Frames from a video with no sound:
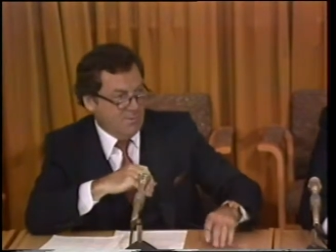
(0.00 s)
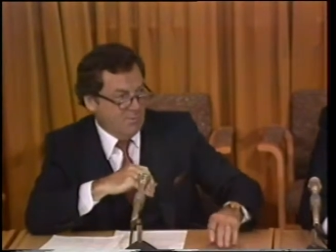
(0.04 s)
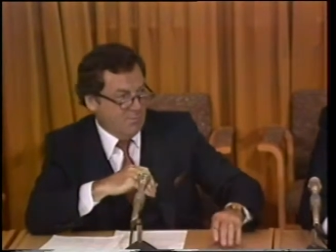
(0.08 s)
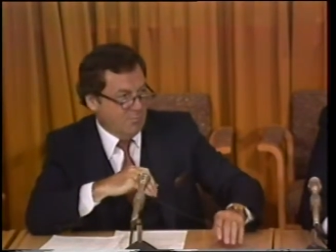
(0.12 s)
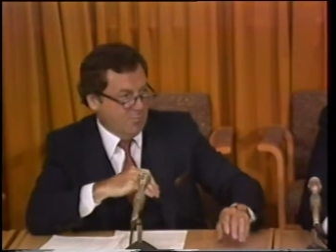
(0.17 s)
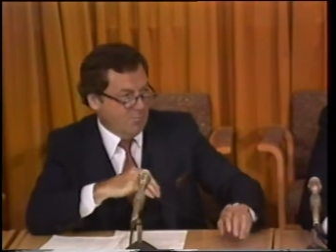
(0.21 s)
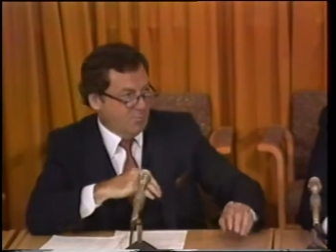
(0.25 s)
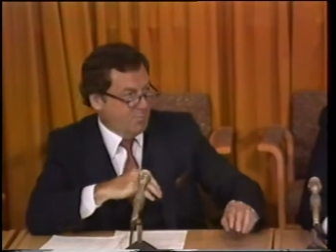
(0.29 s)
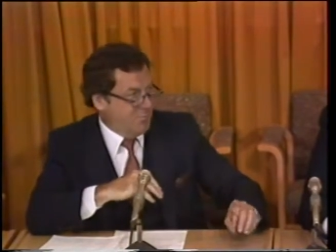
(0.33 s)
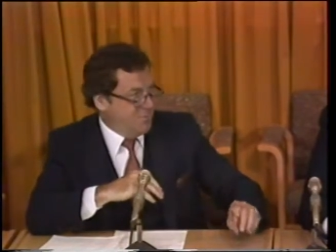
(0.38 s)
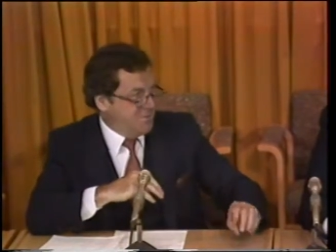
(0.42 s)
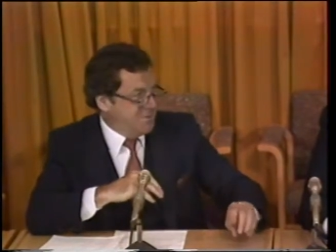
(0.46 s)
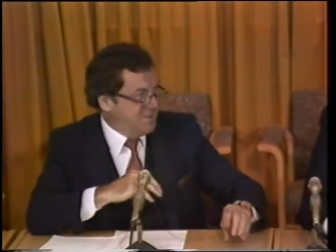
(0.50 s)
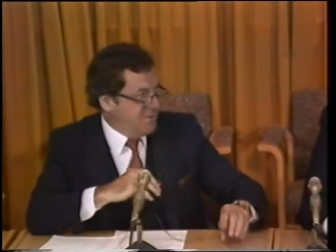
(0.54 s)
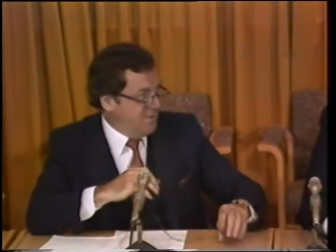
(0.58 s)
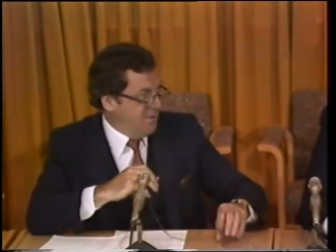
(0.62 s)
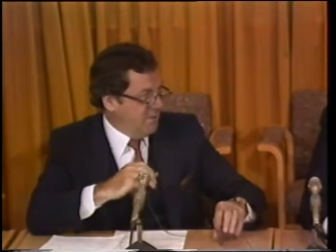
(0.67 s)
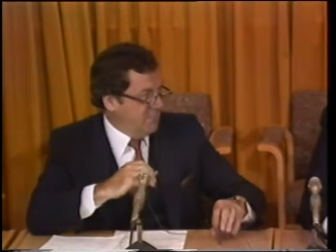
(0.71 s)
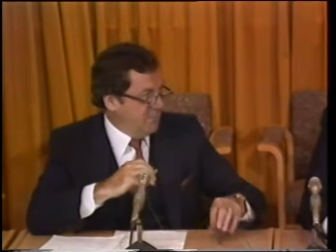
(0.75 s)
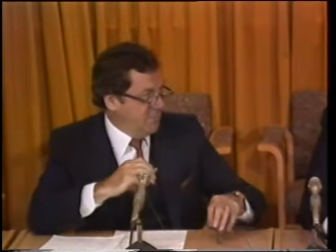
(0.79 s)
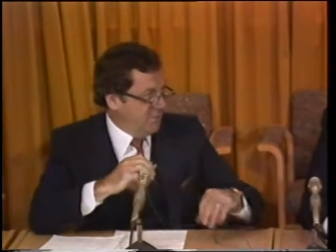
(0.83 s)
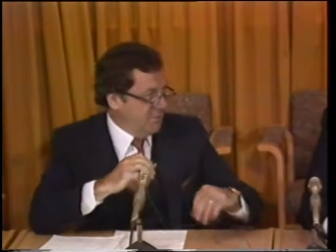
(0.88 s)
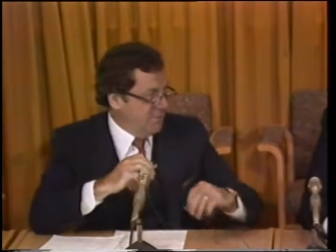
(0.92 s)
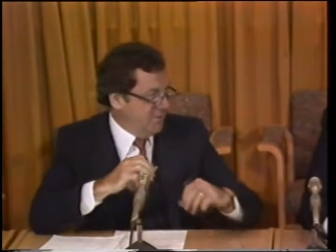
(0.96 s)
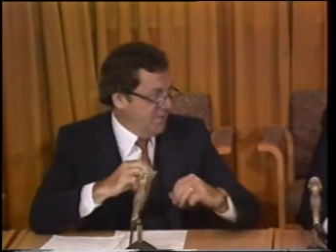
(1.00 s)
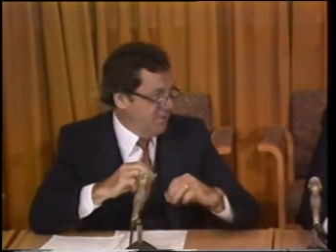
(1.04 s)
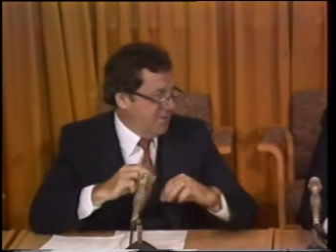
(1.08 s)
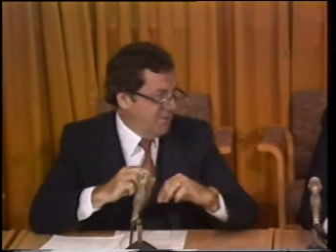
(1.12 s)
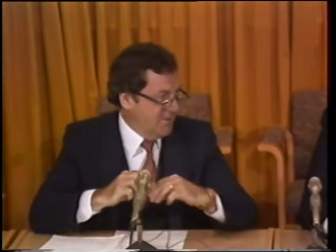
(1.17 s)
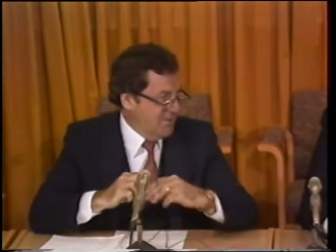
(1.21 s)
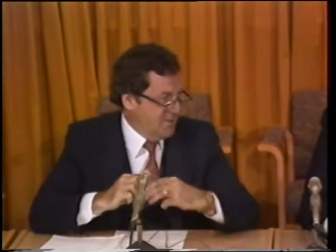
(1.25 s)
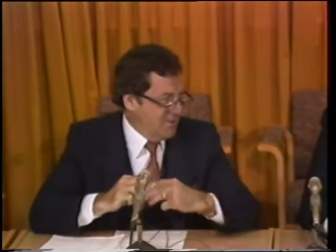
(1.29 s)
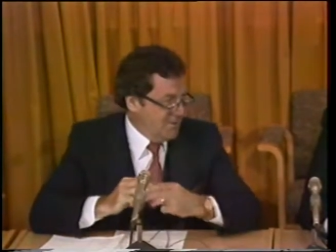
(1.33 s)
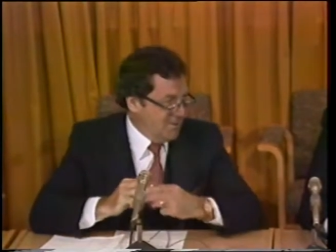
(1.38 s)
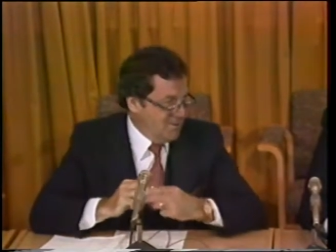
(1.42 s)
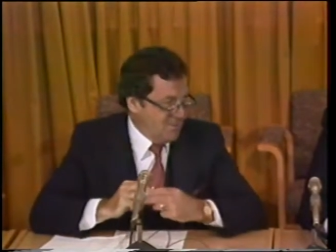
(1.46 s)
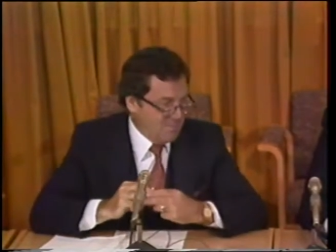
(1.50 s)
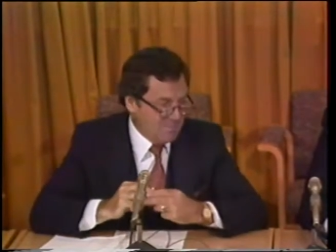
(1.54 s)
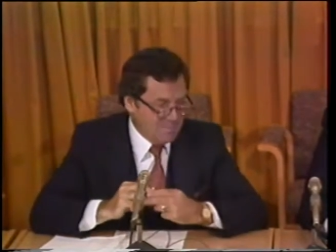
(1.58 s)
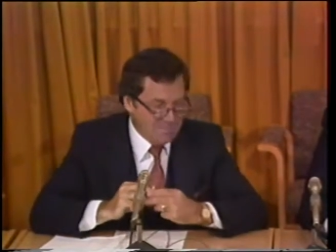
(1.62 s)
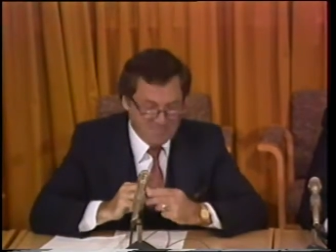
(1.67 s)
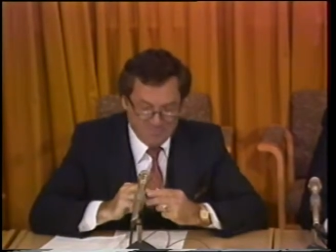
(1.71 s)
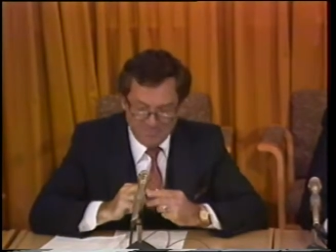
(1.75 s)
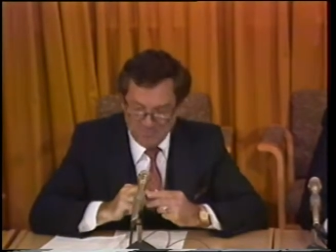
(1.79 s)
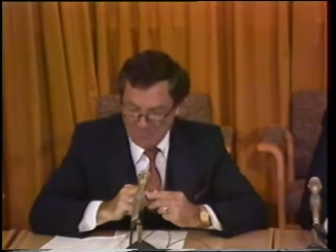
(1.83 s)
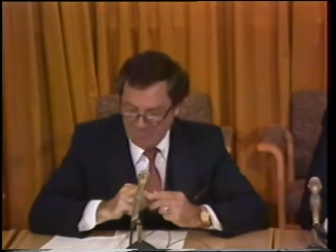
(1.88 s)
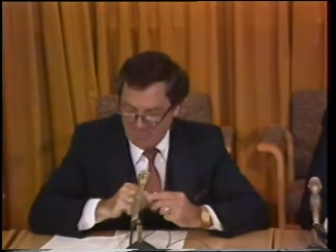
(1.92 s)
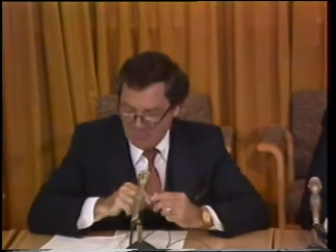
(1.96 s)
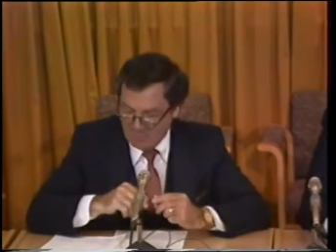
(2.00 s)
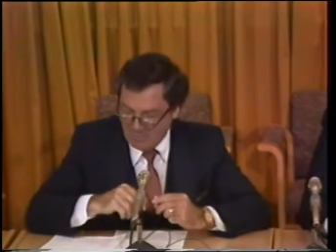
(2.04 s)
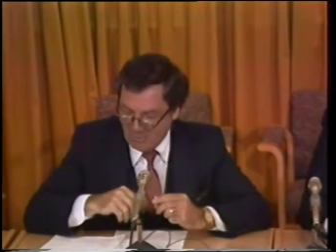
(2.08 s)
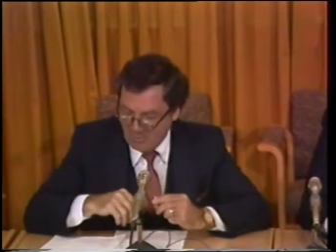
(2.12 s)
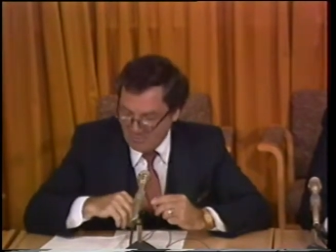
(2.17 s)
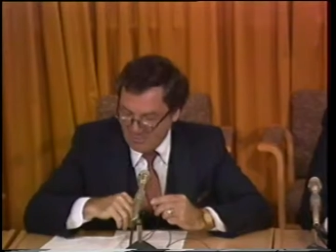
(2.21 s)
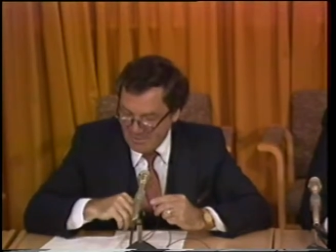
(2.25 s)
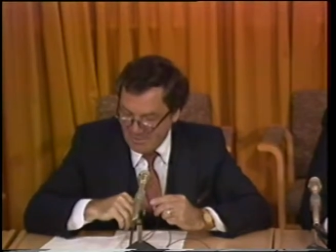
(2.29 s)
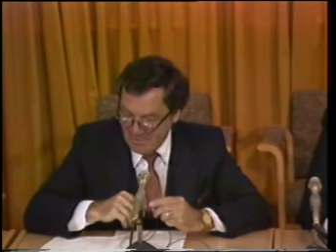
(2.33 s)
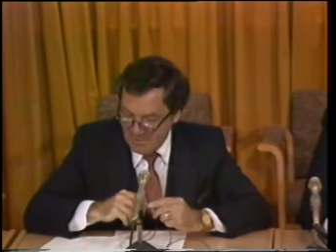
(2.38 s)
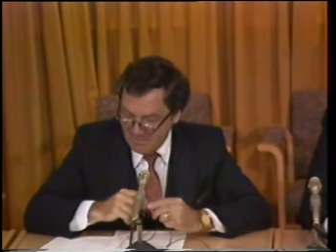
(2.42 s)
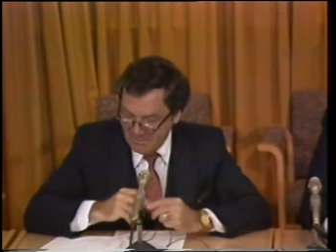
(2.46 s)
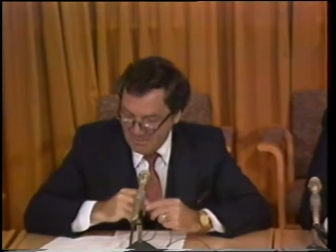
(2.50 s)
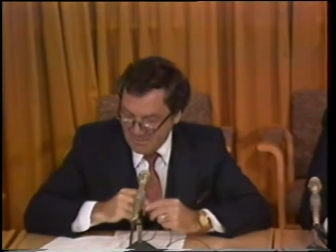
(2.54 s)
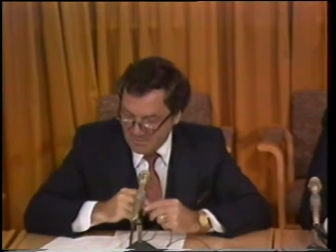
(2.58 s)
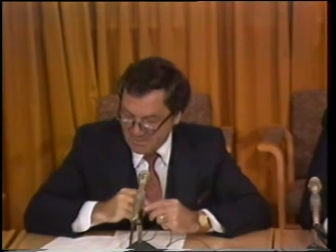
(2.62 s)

We'll proceed with the uh, program.